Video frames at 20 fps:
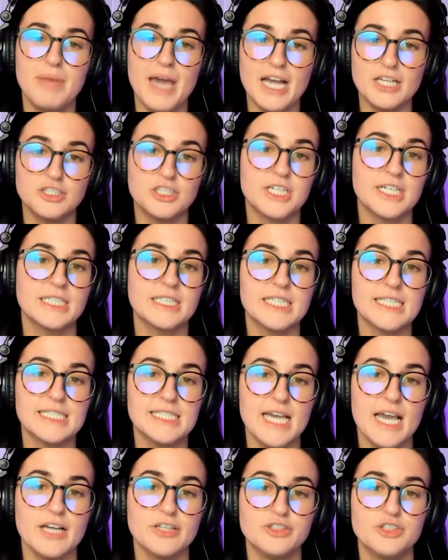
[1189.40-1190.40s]
Patrick and
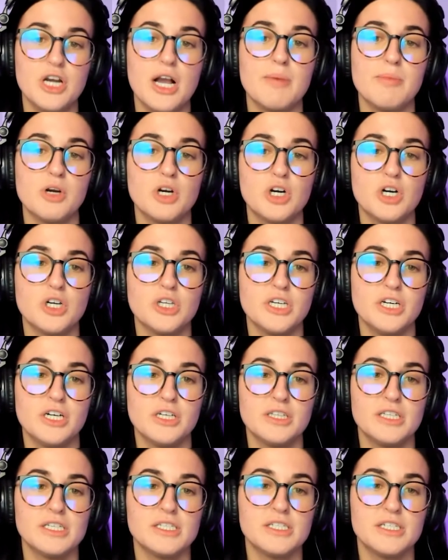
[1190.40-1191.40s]
Lisa had drama
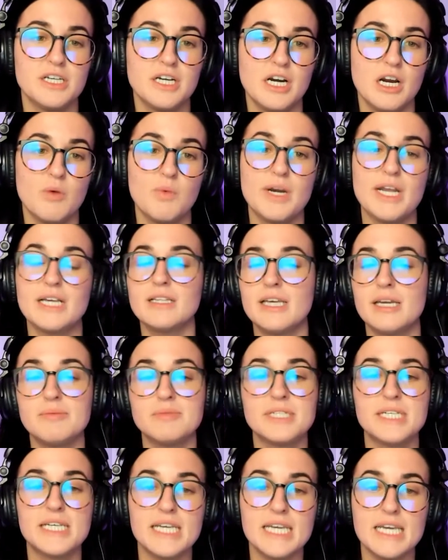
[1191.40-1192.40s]
earlier this year when he
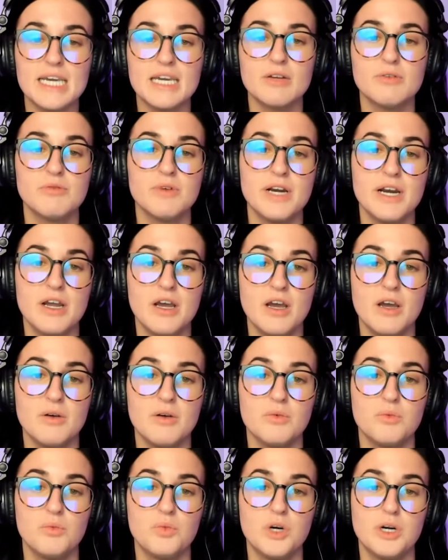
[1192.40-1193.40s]
claimed he and
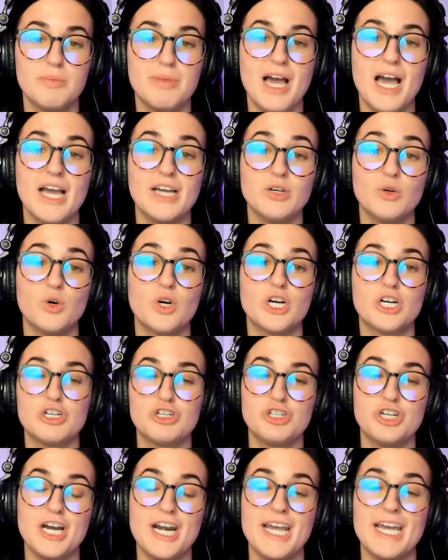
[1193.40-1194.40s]
Rinna were behind
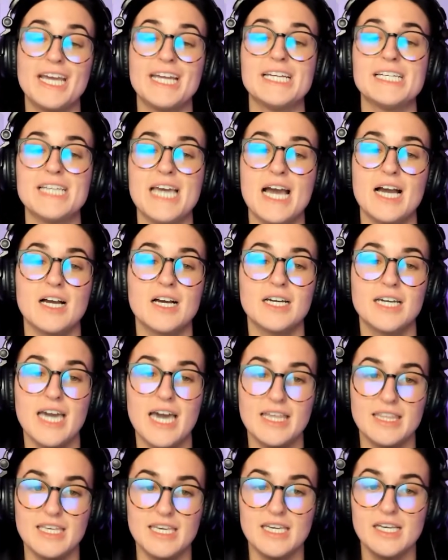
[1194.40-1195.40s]
orchestrating an attack on
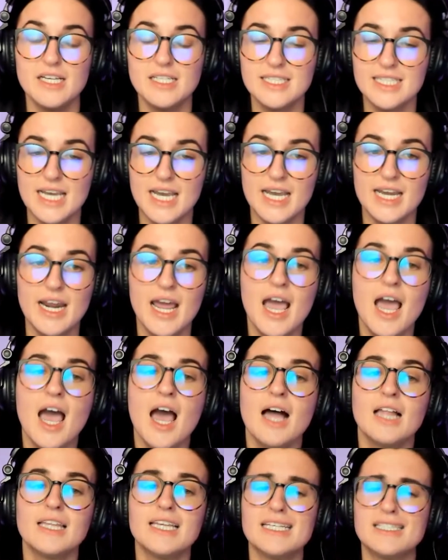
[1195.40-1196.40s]
Kathy Hilton.
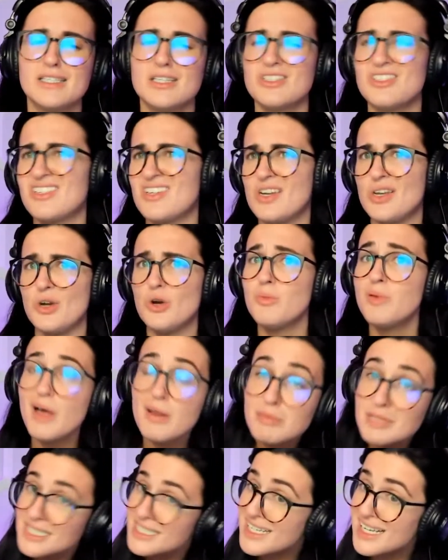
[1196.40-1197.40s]
Lisa's new
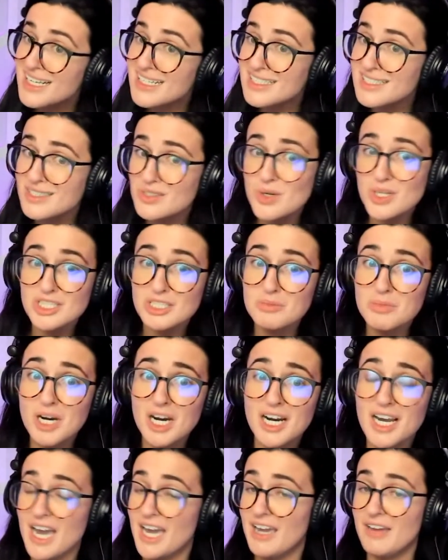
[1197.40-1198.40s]
publicist? Question
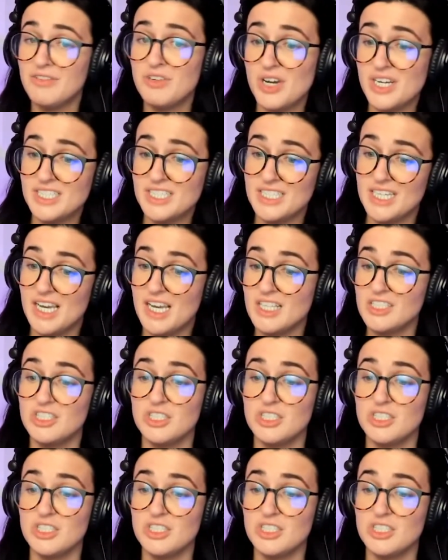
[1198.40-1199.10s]
mark. I have no idea.